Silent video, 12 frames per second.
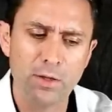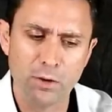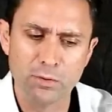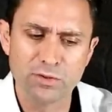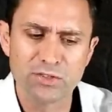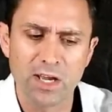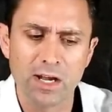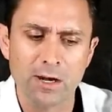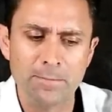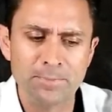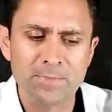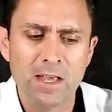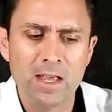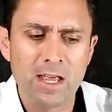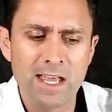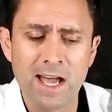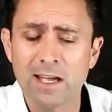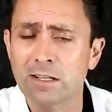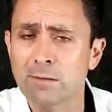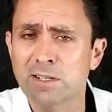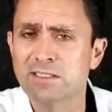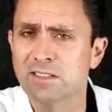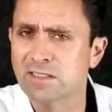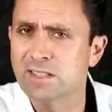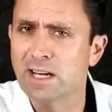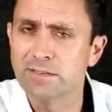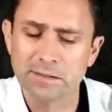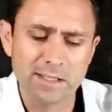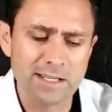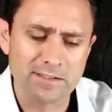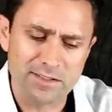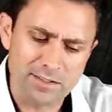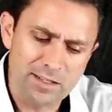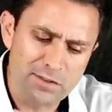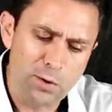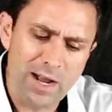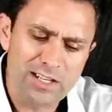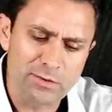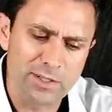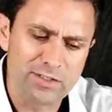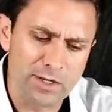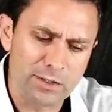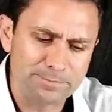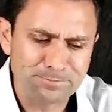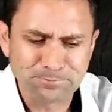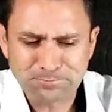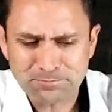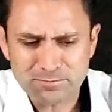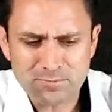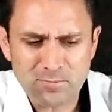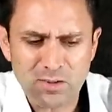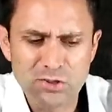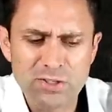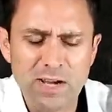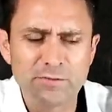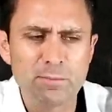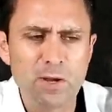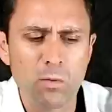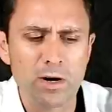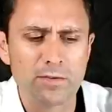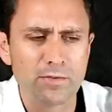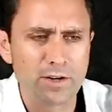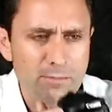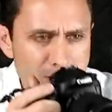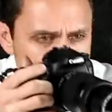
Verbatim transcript: those um, elements inside the lens. And so as a result, you should have to be aware that there